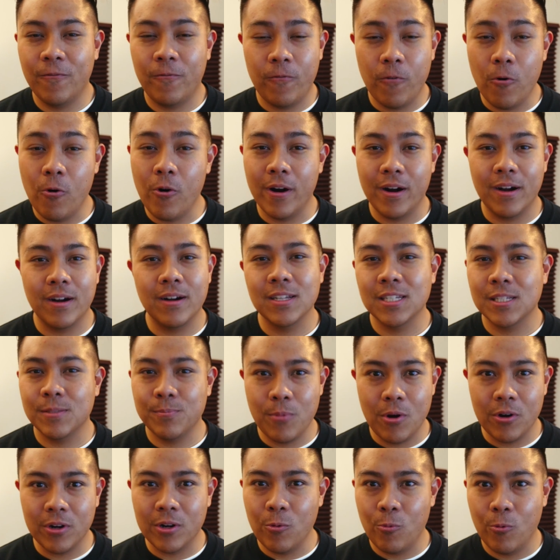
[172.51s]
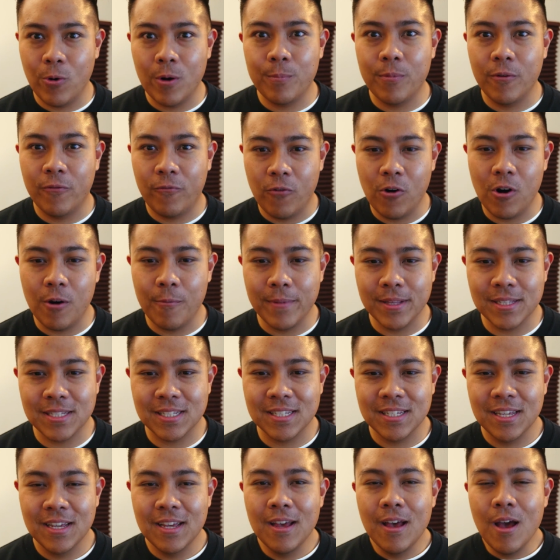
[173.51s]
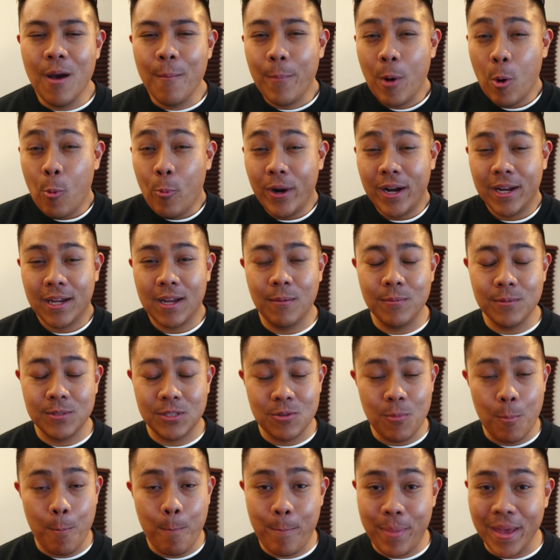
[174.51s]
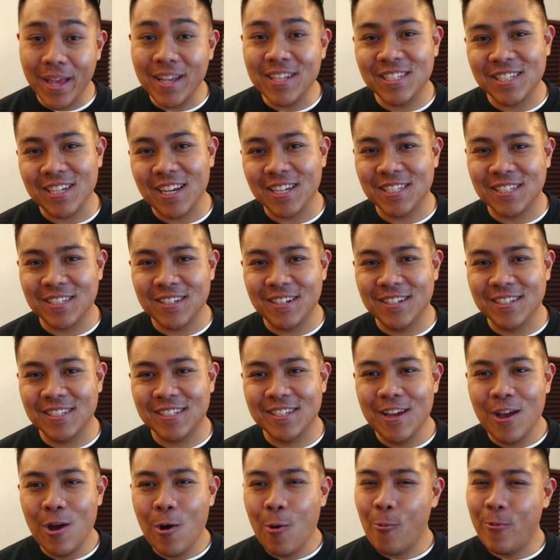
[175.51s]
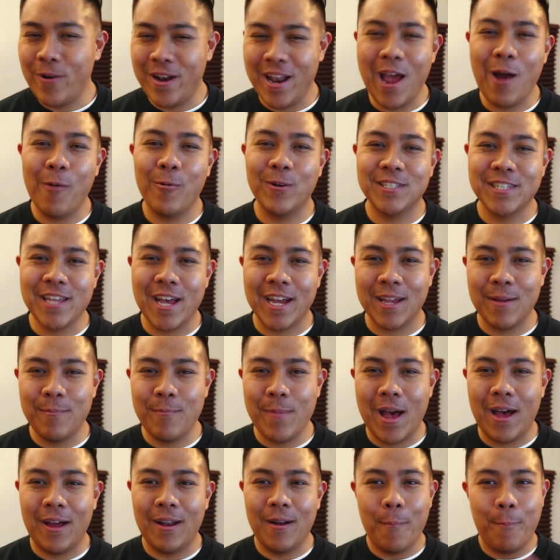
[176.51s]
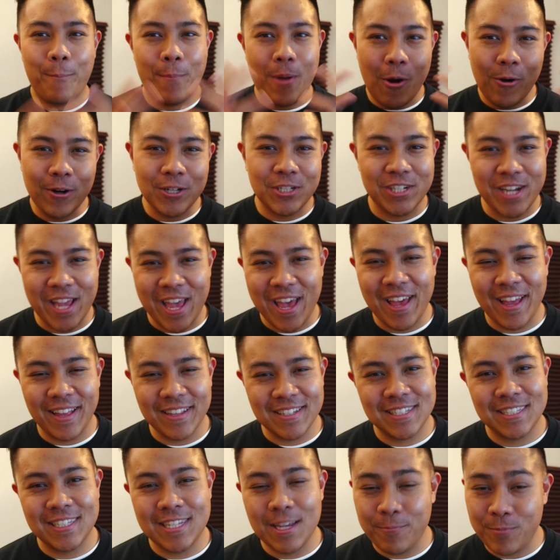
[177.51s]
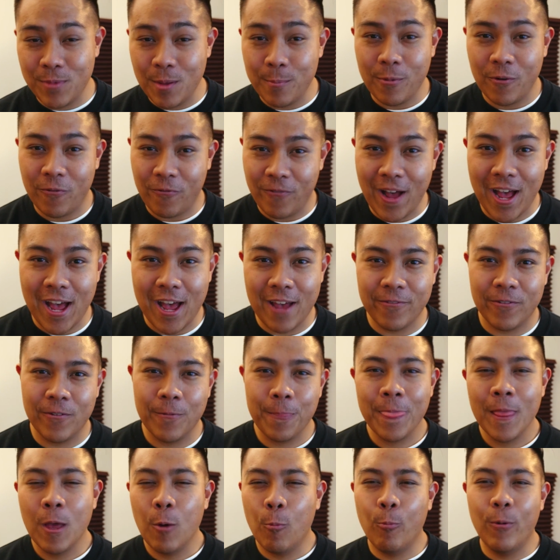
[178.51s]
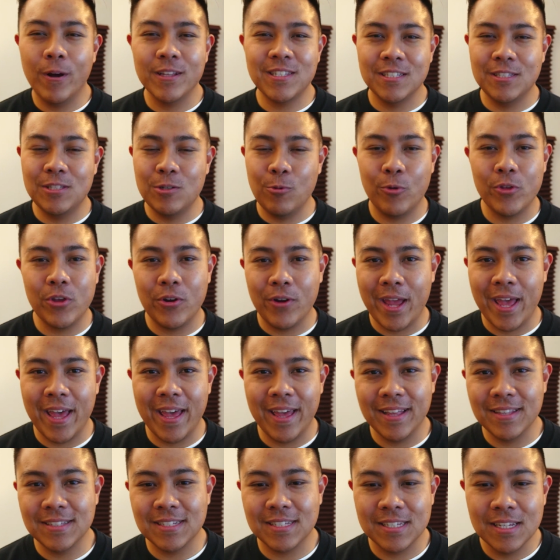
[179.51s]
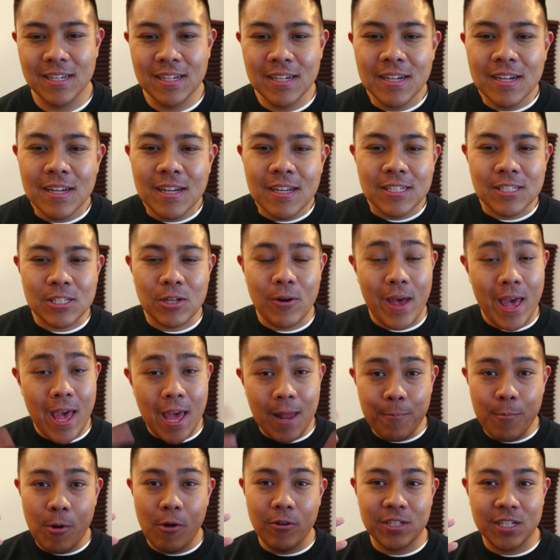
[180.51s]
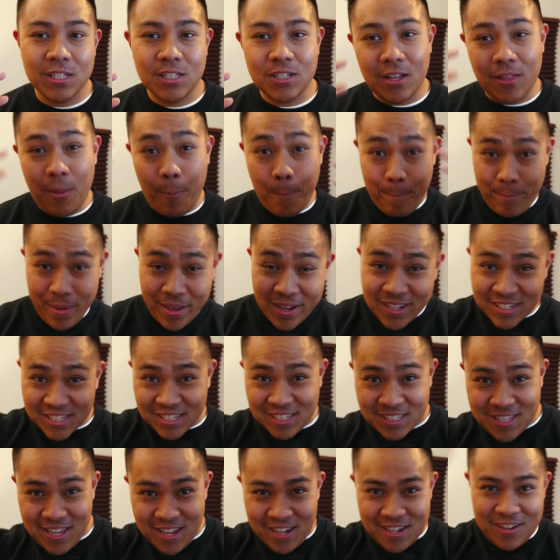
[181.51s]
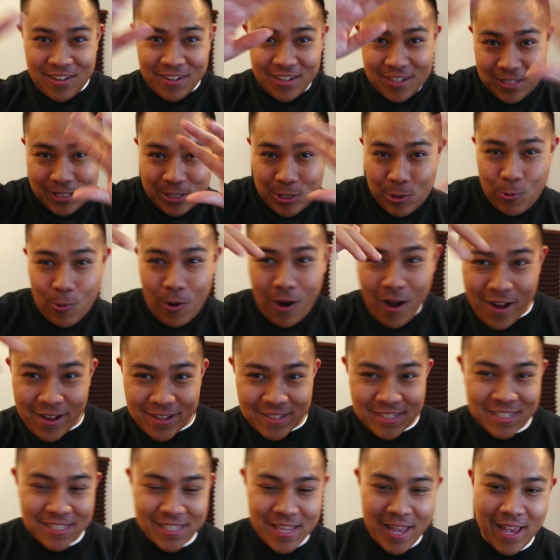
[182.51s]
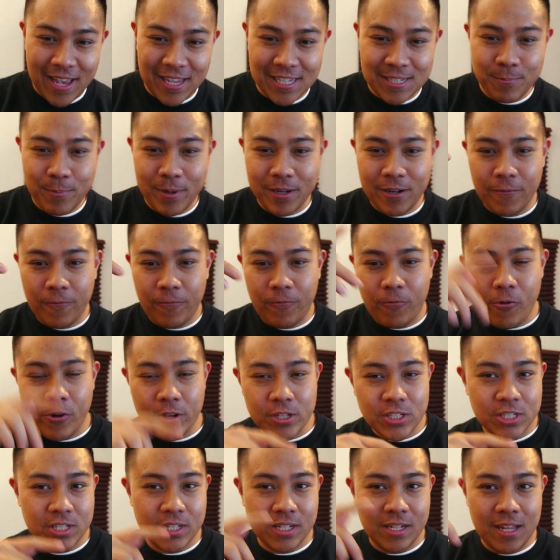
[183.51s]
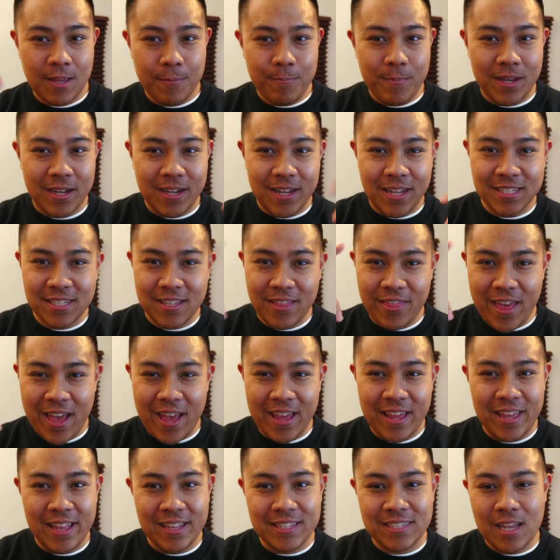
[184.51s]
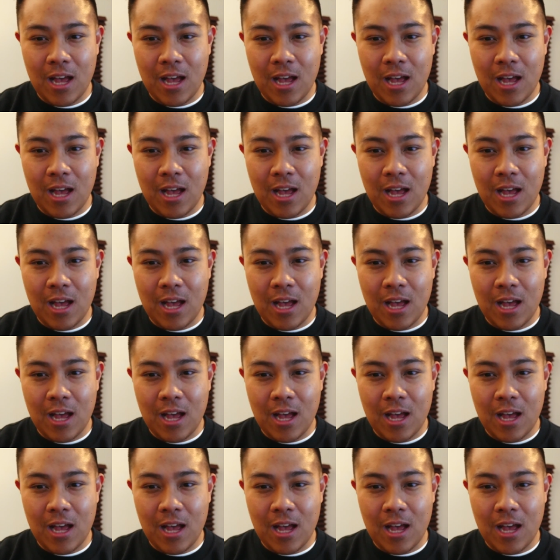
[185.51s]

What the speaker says: for spoken word performance. But when it comes to big gestures, now we're talking about poetry hands. Tip number 5, what to do with your hands. So hand motions are the biggest thing you can do on stage, but unfortunately, because of that, it's